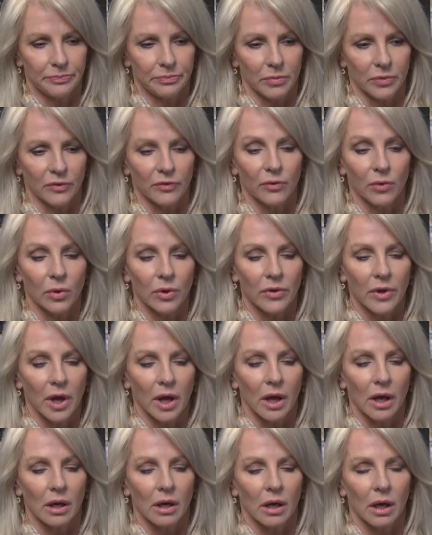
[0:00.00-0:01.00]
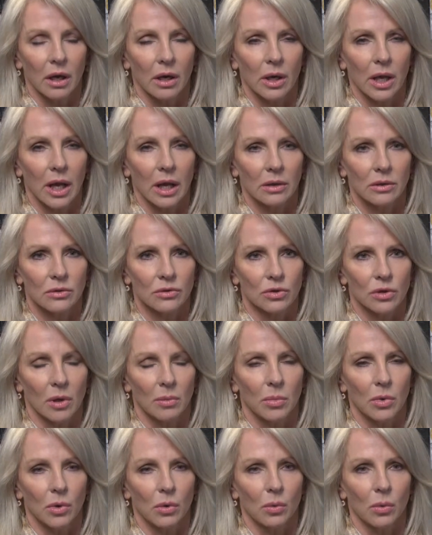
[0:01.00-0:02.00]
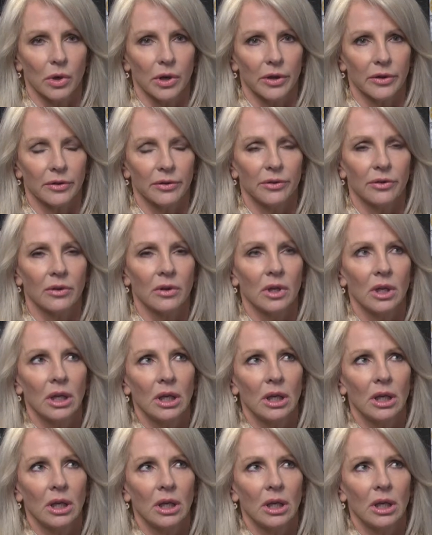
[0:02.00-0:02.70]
Before that, I had trouble with